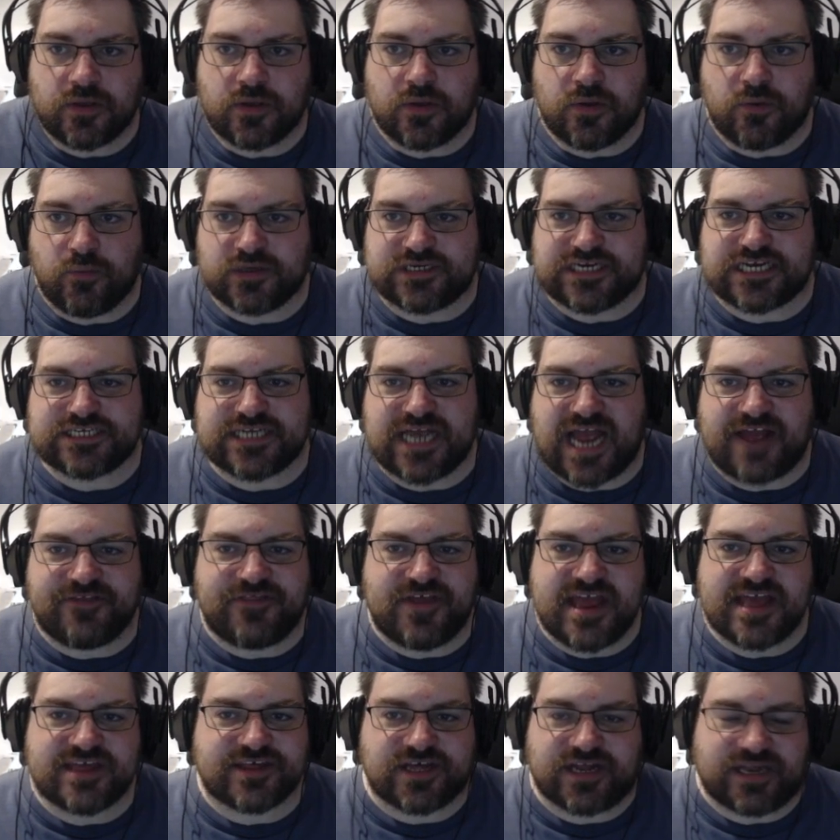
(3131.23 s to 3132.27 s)
Which actually, I
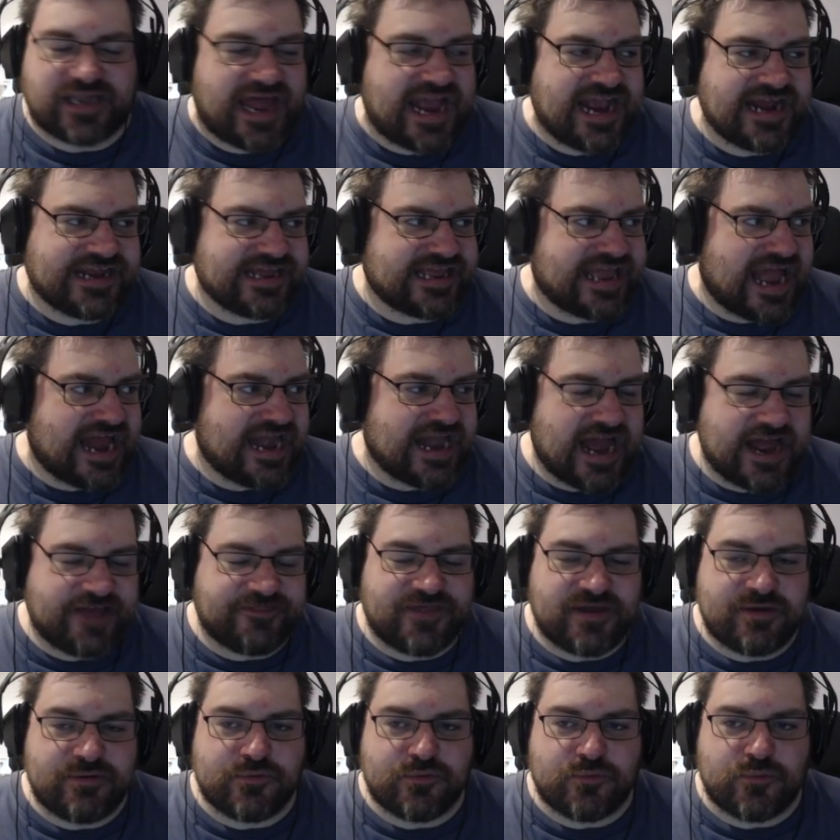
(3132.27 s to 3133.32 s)
think is Glade again. I
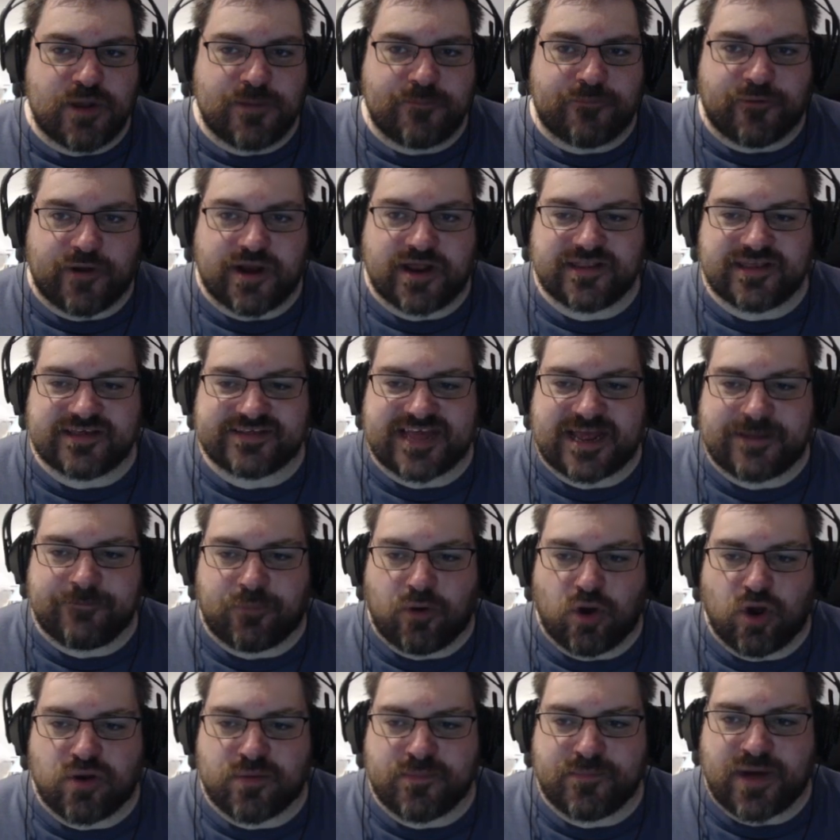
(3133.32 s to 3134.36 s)
think we bring the same
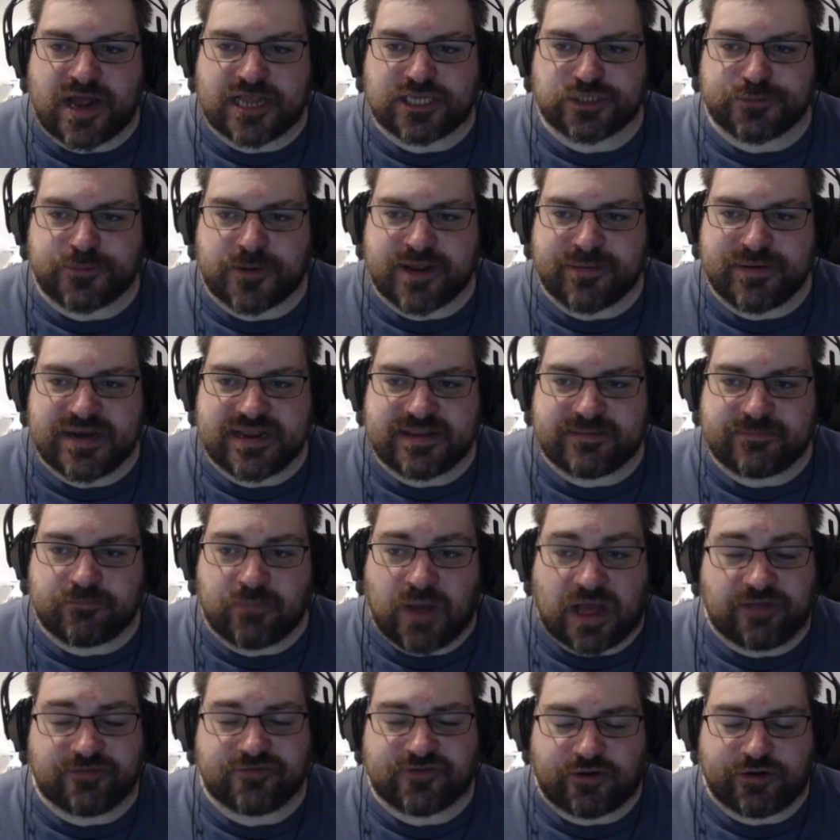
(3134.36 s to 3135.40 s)
Pokemon, but I just bring them in
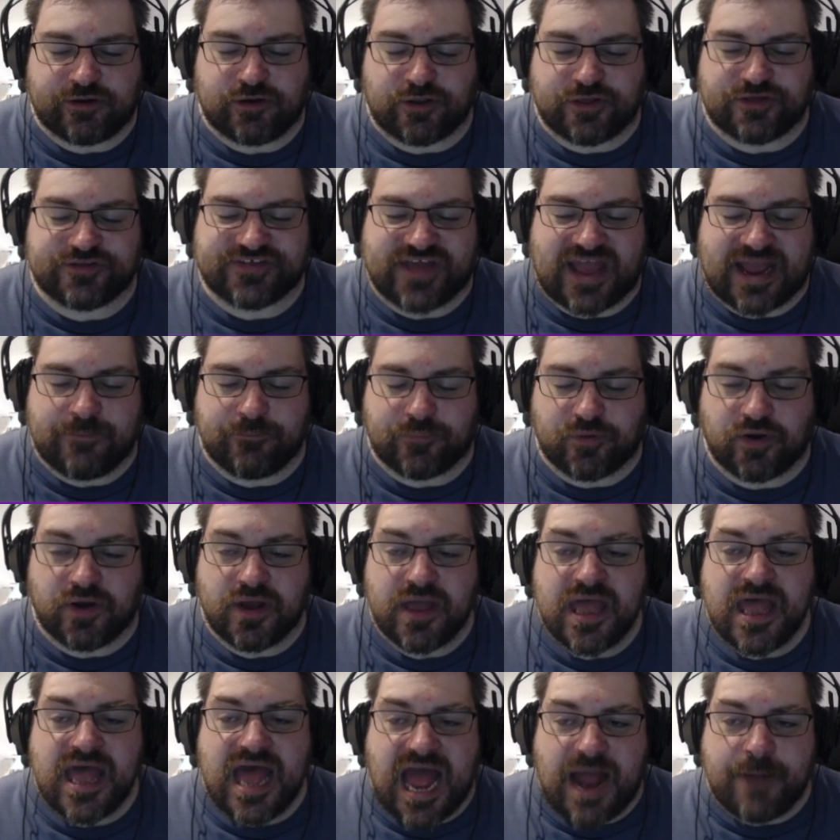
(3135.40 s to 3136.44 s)
well, sorry, not the same, but
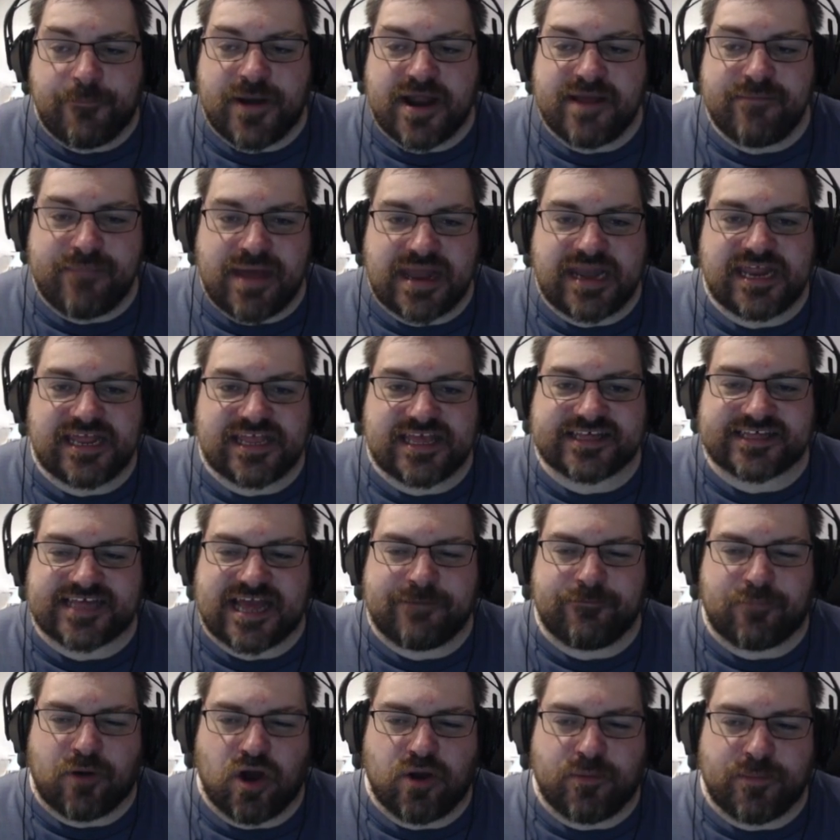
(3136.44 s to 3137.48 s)
I bring many of the same
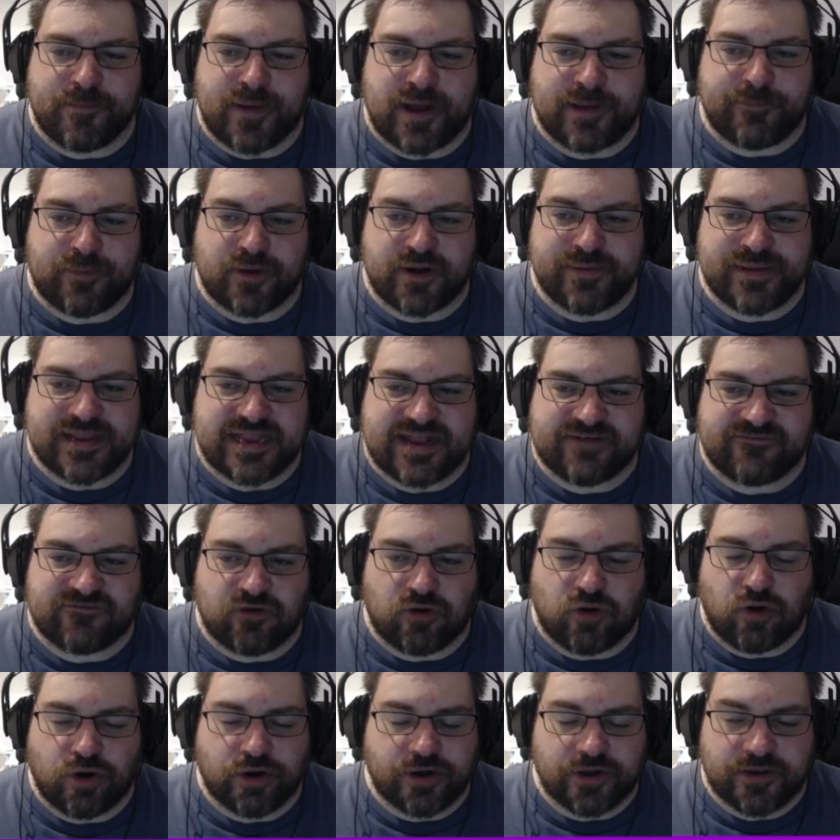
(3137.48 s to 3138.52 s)
Pokemon, but I put them in a different
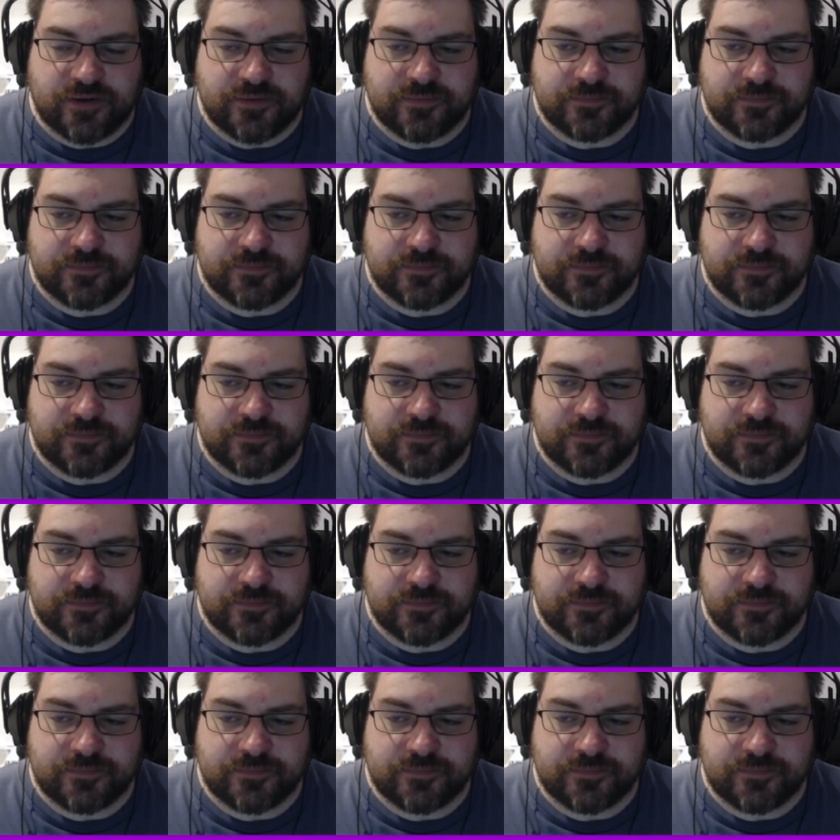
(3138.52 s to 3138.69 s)
order.